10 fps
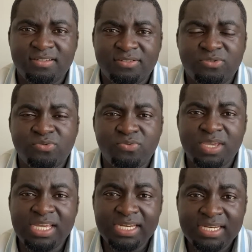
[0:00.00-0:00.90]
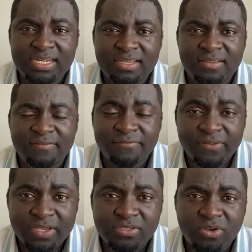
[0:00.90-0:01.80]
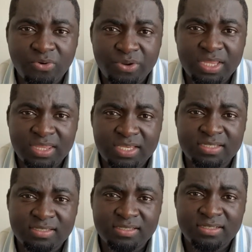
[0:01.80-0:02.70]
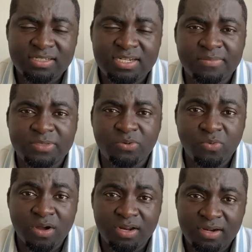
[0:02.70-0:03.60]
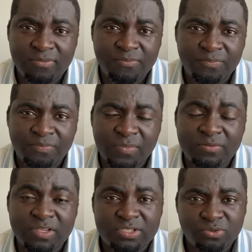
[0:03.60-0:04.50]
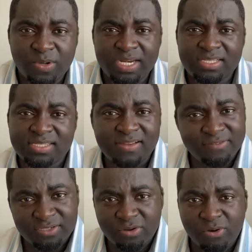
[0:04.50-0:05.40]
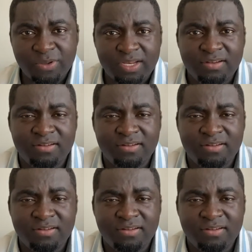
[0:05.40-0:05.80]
to read 1 Corinthians chapter 1 verse 27 going.